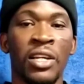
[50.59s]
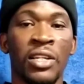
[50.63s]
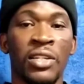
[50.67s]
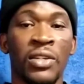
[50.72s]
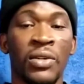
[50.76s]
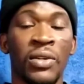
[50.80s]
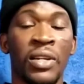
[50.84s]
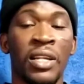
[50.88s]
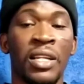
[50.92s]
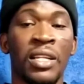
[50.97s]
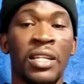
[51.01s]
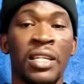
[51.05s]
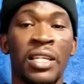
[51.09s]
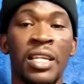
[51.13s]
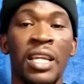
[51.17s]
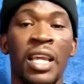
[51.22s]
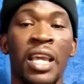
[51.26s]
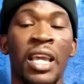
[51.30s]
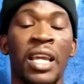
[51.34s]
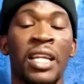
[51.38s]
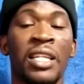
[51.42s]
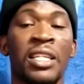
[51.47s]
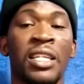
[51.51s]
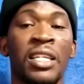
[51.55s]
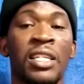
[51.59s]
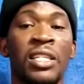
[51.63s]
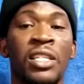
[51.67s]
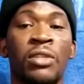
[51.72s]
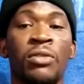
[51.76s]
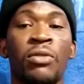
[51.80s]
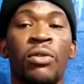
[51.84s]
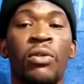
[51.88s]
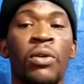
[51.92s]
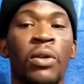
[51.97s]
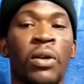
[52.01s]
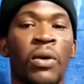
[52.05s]
So the TH is
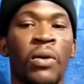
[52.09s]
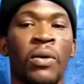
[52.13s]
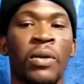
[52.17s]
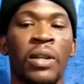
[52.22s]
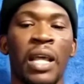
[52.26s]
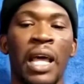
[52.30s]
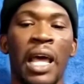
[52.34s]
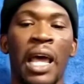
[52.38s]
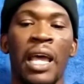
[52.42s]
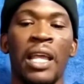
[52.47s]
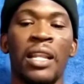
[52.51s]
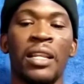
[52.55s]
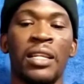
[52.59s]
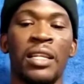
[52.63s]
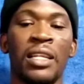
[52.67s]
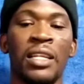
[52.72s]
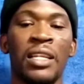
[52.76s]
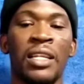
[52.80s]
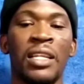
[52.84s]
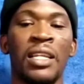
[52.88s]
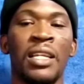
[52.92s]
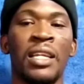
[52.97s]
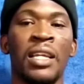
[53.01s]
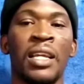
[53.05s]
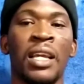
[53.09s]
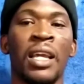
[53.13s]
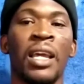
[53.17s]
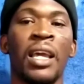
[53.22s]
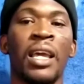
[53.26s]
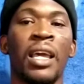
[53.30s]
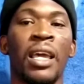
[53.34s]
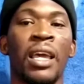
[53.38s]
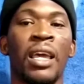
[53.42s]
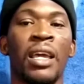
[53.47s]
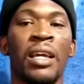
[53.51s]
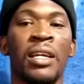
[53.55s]
thrown out and the D
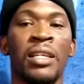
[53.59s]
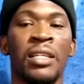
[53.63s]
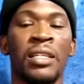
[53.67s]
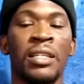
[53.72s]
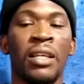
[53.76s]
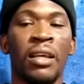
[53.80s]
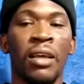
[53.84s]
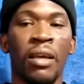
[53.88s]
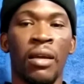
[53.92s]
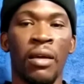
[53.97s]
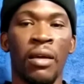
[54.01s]
is